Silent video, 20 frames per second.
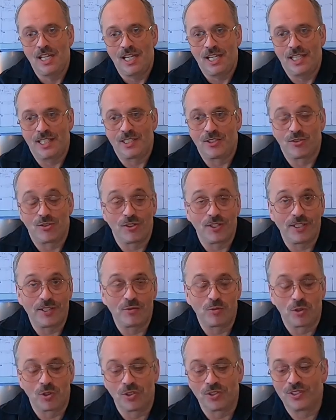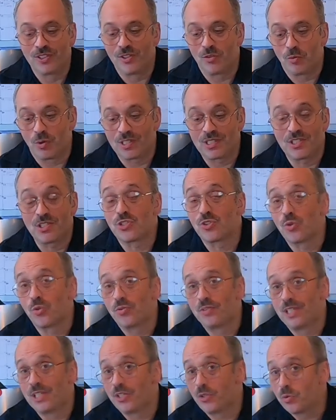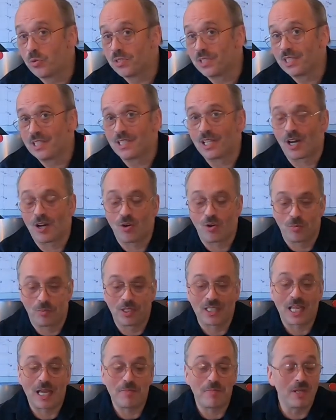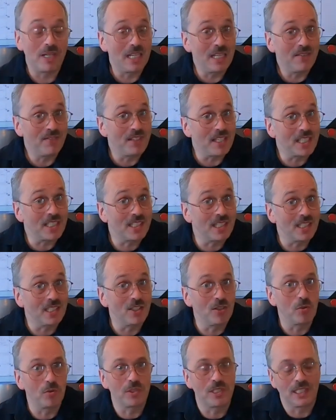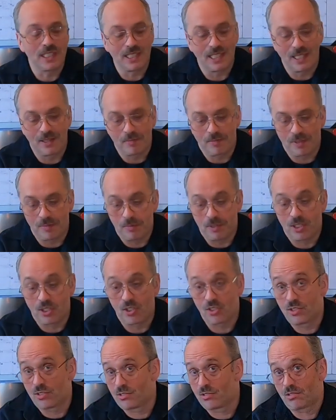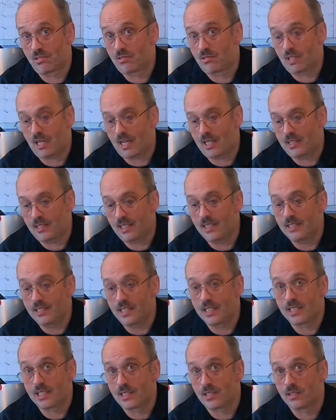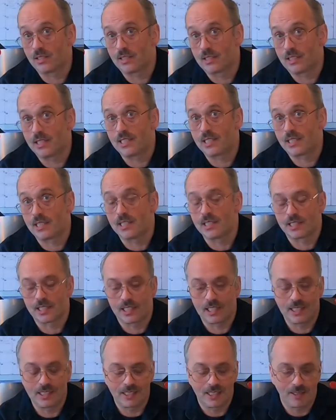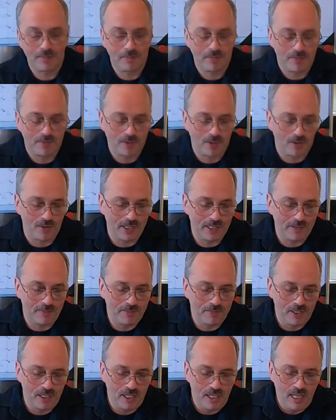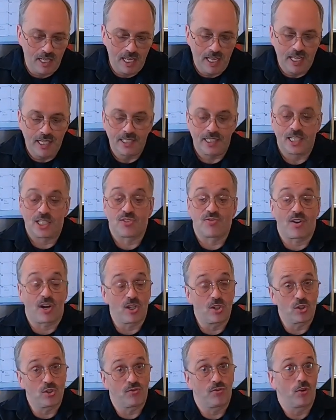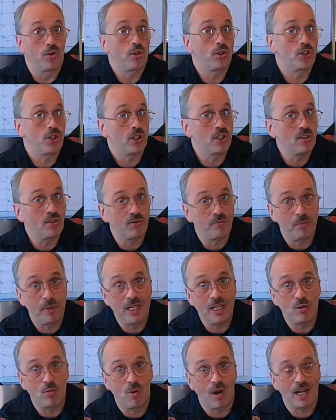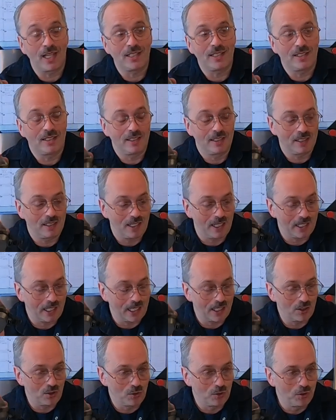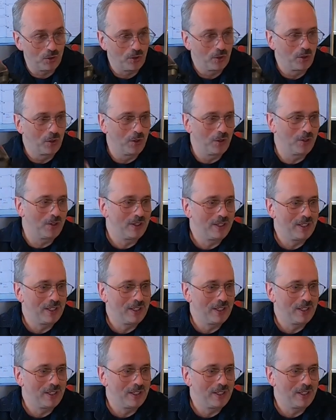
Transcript: in Greenwood, what the stove they're using now. But I believe they're still using them, because I think they're still selling them. All right. There's various versions of Peak One. Like I told you,